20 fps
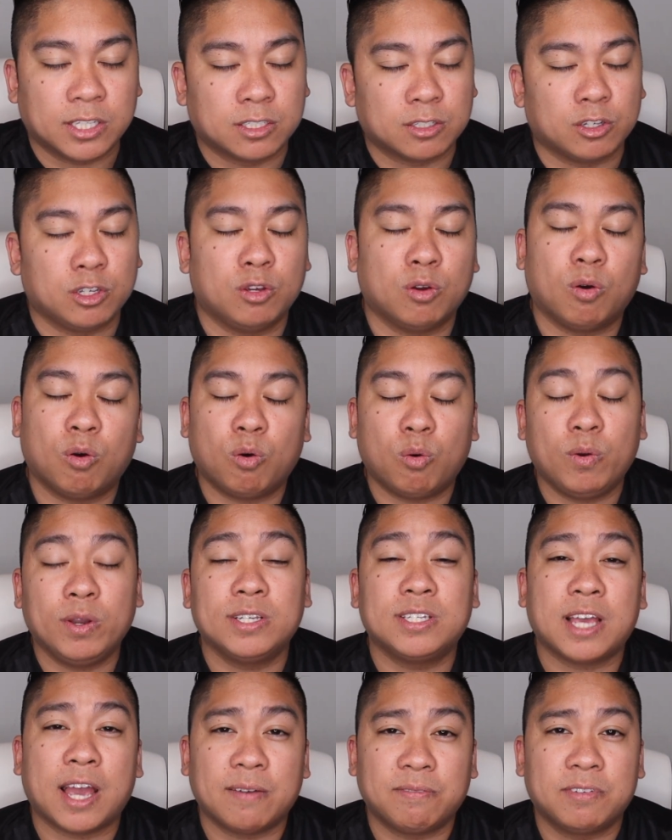So you
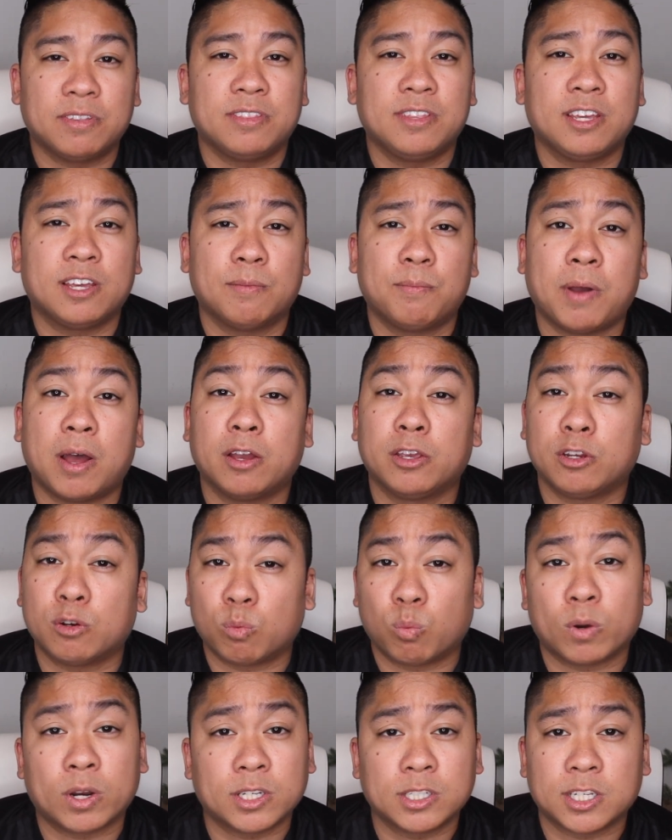always have to think about your
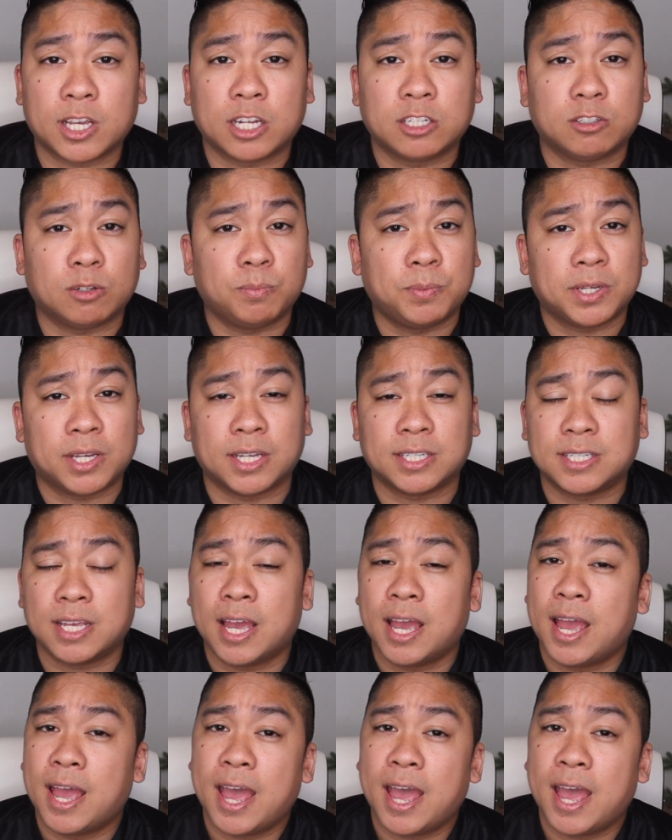work schedule, because